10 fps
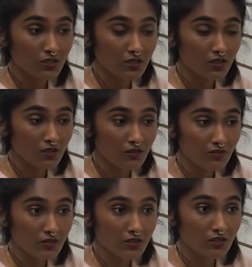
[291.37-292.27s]
Like I
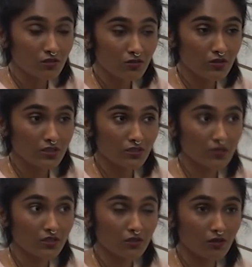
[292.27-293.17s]
feel like you really do
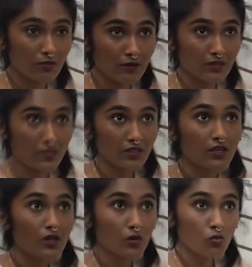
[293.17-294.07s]
think a lot about like
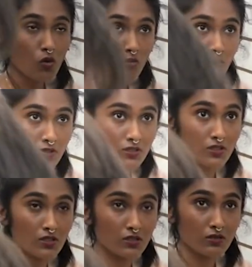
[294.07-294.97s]
what would
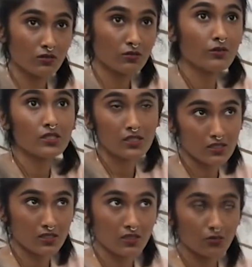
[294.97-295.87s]
my
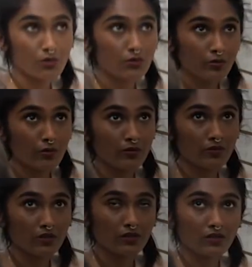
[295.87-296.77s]
sister think? What would my mum think?